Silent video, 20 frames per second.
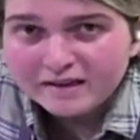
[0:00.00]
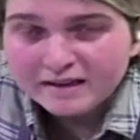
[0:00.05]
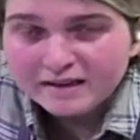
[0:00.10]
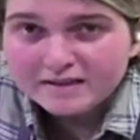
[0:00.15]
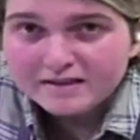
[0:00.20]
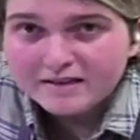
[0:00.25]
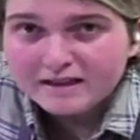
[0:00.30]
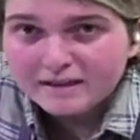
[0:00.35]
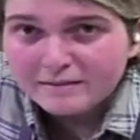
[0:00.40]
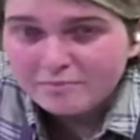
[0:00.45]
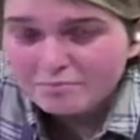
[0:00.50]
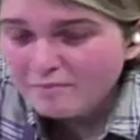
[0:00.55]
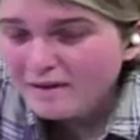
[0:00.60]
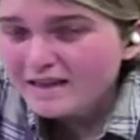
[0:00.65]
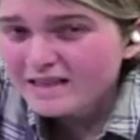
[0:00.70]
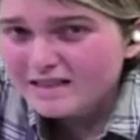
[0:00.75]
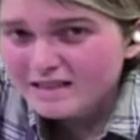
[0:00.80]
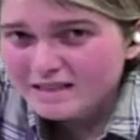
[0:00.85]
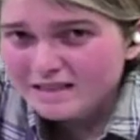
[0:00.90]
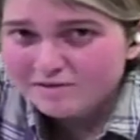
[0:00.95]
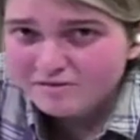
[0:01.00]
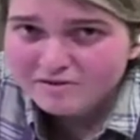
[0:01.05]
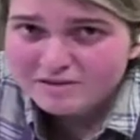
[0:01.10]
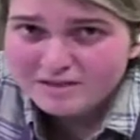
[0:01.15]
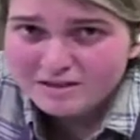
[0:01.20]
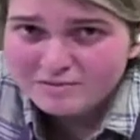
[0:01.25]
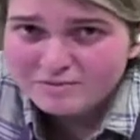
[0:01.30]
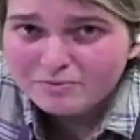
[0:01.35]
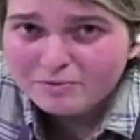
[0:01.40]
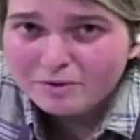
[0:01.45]
It makes a
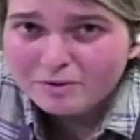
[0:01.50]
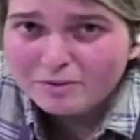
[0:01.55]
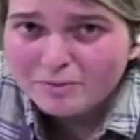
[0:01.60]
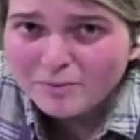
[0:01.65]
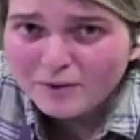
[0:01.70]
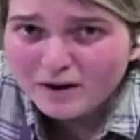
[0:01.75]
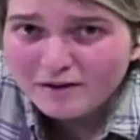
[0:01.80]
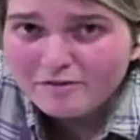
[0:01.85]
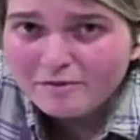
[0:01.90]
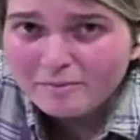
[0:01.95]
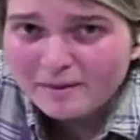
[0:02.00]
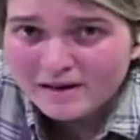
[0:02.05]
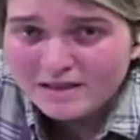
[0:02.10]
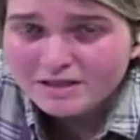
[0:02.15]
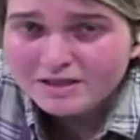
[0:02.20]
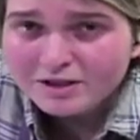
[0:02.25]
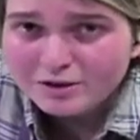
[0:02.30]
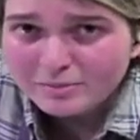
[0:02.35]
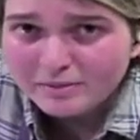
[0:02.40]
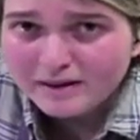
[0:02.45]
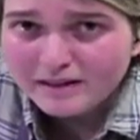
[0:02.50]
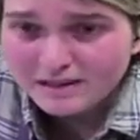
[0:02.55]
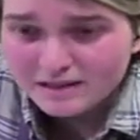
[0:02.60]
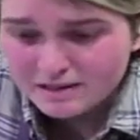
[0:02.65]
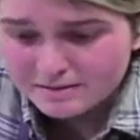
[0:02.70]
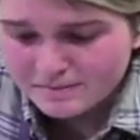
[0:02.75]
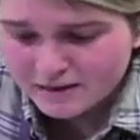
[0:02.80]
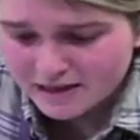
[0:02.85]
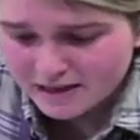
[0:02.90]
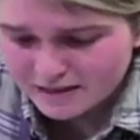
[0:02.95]
difference. Whatever pasta you buy
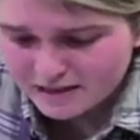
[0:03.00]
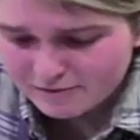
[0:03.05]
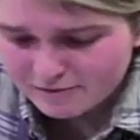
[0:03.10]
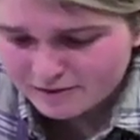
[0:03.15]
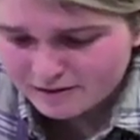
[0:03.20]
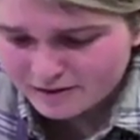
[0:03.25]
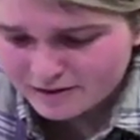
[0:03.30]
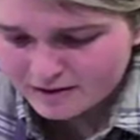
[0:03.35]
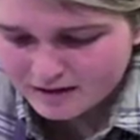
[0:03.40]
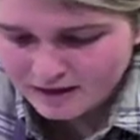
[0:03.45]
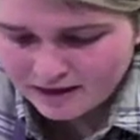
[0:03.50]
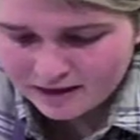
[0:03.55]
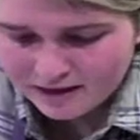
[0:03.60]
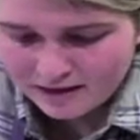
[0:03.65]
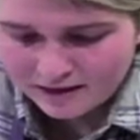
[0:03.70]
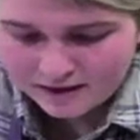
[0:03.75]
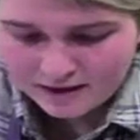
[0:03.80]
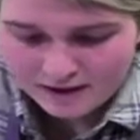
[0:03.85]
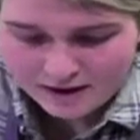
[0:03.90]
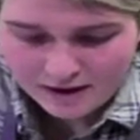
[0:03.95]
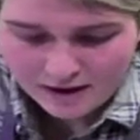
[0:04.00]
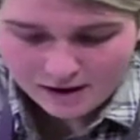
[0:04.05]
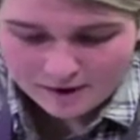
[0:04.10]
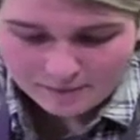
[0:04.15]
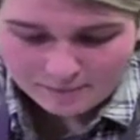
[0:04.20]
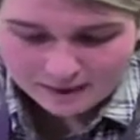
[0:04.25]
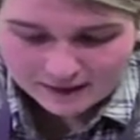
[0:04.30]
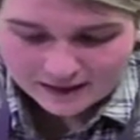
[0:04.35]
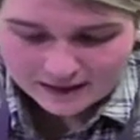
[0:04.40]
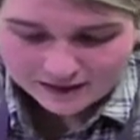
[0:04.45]
does make a difference.
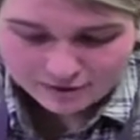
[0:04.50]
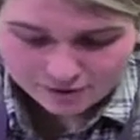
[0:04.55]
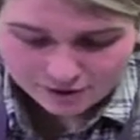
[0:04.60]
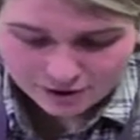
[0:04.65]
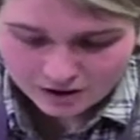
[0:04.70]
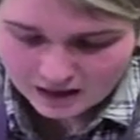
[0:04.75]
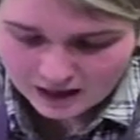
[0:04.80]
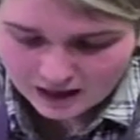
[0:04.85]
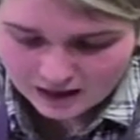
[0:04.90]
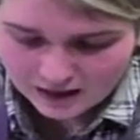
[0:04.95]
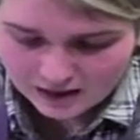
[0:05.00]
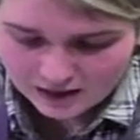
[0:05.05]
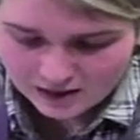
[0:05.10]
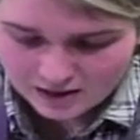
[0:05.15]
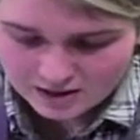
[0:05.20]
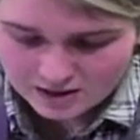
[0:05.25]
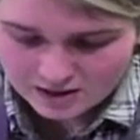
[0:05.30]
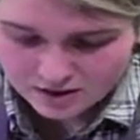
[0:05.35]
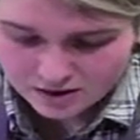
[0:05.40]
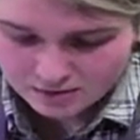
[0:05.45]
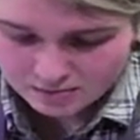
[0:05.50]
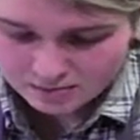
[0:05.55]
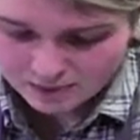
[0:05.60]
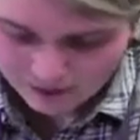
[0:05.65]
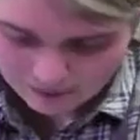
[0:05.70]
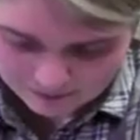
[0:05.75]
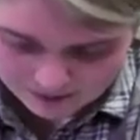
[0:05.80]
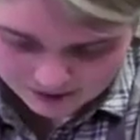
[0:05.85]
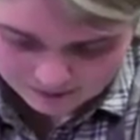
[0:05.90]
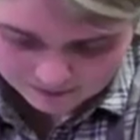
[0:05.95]
But if you can't, it's not a
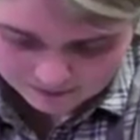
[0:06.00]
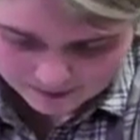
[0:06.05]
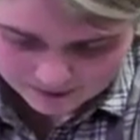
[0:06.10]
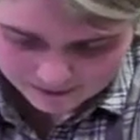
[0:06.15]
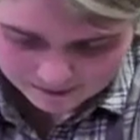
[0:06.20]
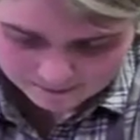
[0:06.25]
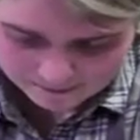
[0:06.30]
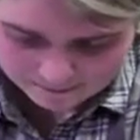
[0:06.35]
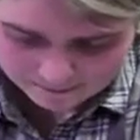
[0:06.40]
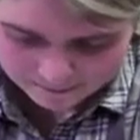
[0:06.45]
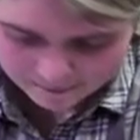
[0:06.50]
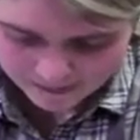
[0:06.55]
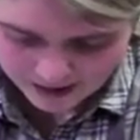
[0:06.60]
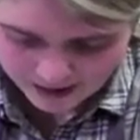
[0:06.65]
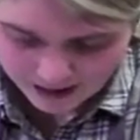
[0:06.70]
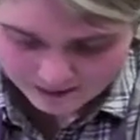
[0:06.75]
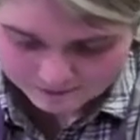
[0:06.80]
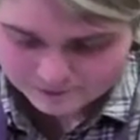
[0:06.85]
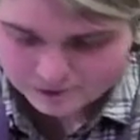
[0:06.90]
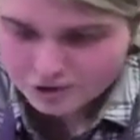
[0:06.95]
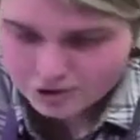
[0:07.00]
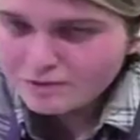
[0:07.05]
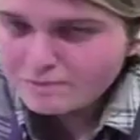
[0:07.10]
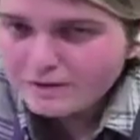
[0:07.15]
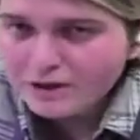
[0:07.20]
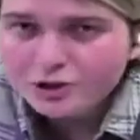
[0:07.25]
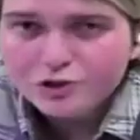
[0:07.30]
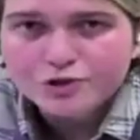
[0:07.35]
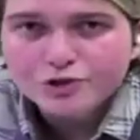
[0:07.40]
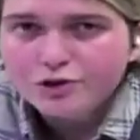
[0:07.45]
problem. Just
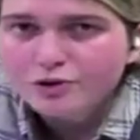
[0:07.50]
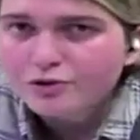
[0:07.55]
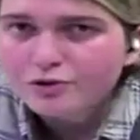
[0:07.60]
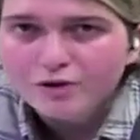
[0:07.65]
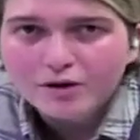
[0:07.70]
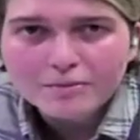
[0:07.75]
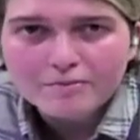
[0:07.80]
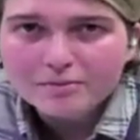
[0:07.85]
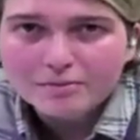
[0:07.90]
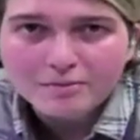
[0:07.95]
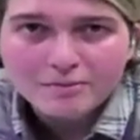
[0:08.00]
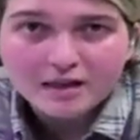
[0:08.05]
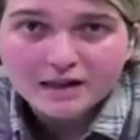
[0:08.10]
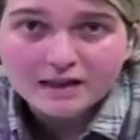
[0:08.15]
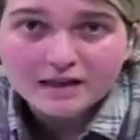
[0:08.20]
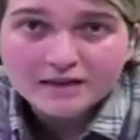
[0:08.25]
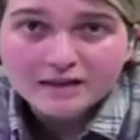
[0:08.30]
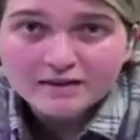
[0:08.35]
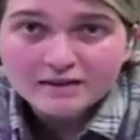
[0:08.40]
make sure you cook it properly.